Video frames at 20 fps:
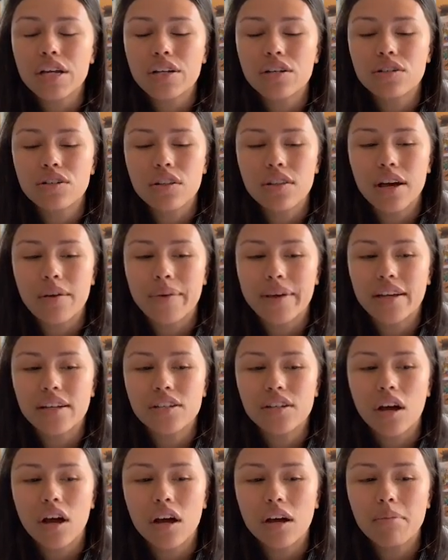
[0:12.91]
so that we can
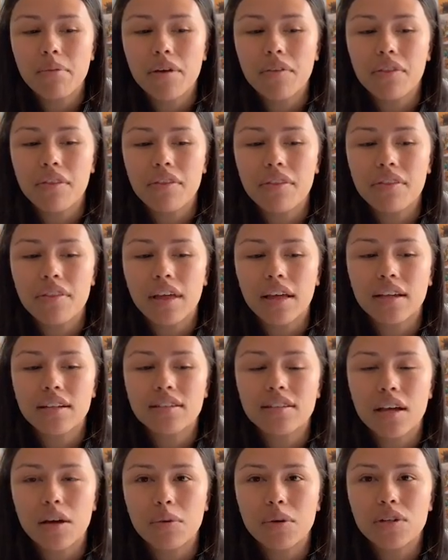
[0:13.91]
talk about the things
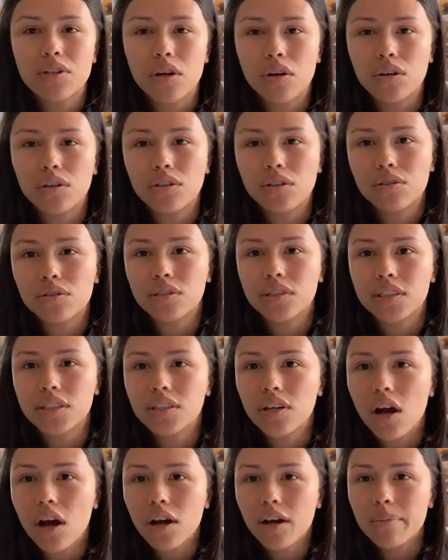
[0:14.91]
that we don't usually
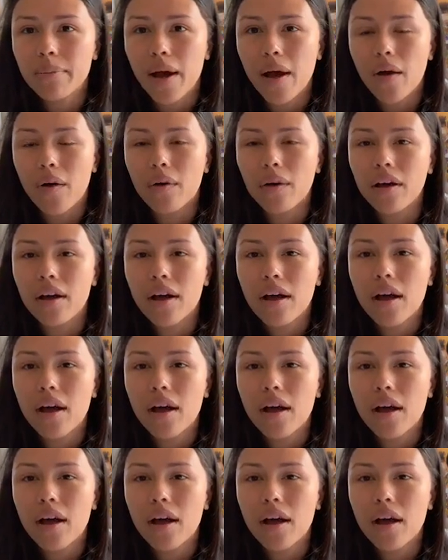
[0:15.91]
talk about.